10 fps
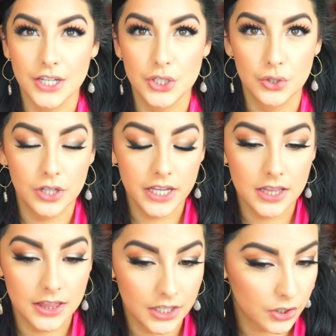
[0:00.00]
I do like
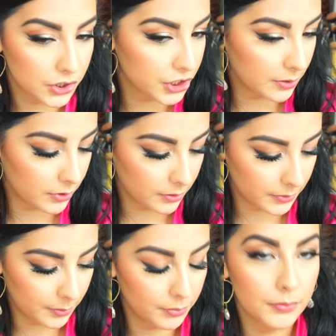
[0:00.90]
a little shimmer
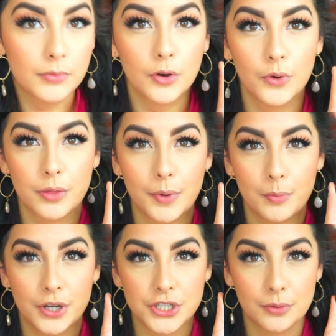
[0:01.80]
on with my
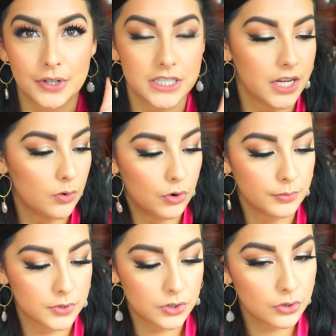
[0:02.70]
blush. I'm going to take
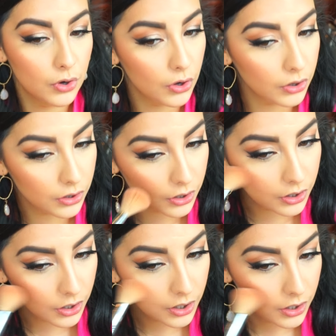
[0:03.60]
Warm Soul
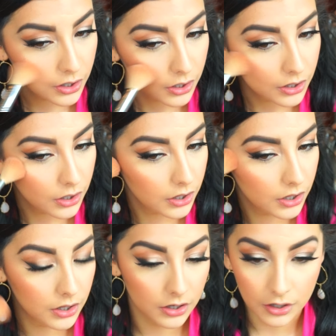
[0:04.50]

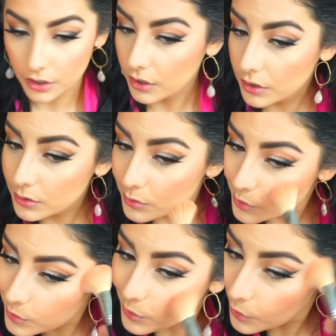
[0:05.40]
and
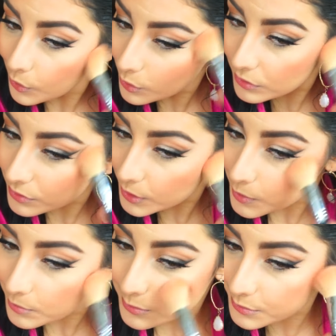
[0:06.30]
just go over.